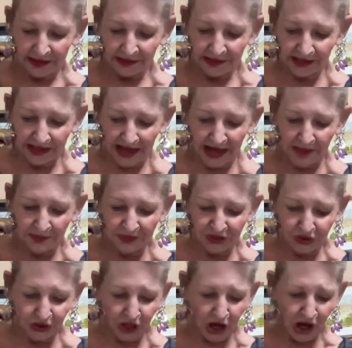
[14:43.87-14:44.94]
The games
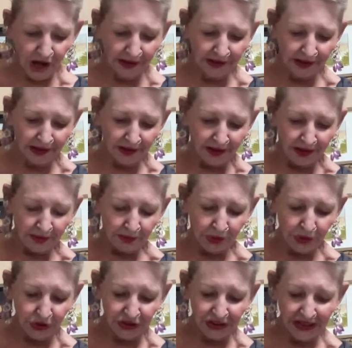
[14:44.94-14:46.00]
are gone.
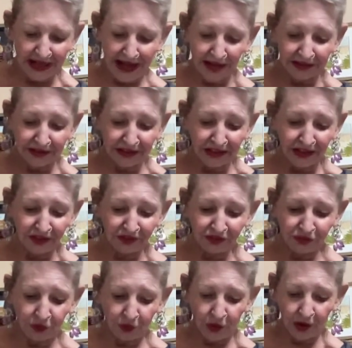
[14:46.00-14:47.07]
Personality and
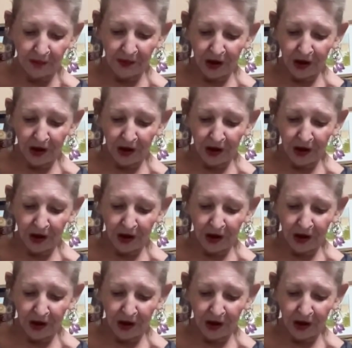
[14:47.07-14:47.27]
form